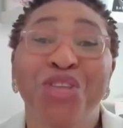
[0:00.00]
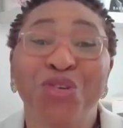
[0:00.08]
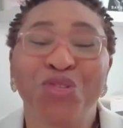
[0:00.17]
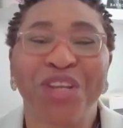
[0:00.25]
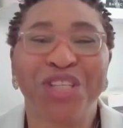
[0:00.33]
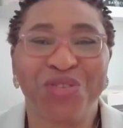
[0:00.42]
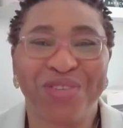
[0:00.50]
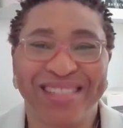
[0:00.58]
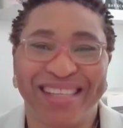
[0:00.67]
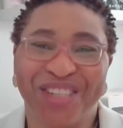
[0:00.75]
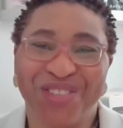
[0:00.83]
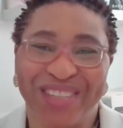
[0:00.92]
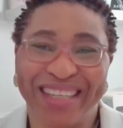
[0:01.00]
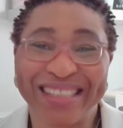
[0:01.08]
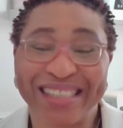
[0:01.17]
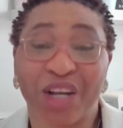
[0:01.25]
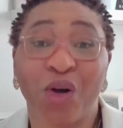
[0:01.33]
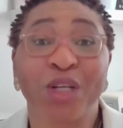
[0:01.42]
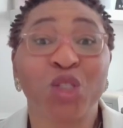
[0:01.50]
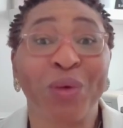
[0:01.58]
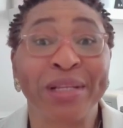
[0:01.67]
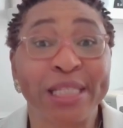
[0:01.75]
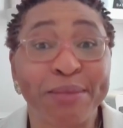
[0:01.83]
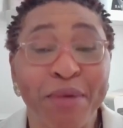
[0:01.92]
Usually during sexual intercourse,
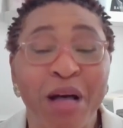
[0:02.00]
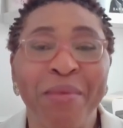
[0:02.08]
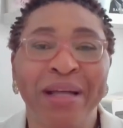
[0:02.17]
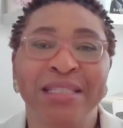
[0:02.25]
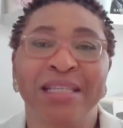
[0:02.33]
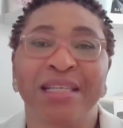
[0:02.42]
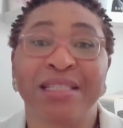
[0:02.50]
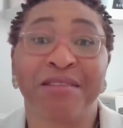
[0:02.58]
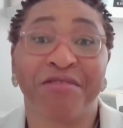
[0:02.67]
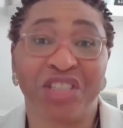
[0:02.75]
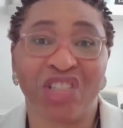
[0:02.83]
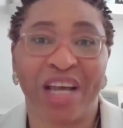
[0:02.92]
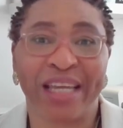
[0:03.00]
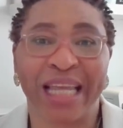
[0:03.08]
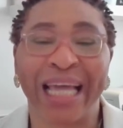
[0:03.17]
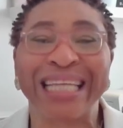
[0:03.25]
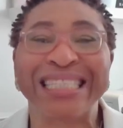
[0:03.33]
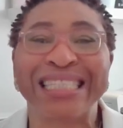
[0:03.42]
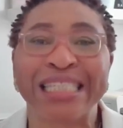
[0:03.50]
when sperm enters the vagina, it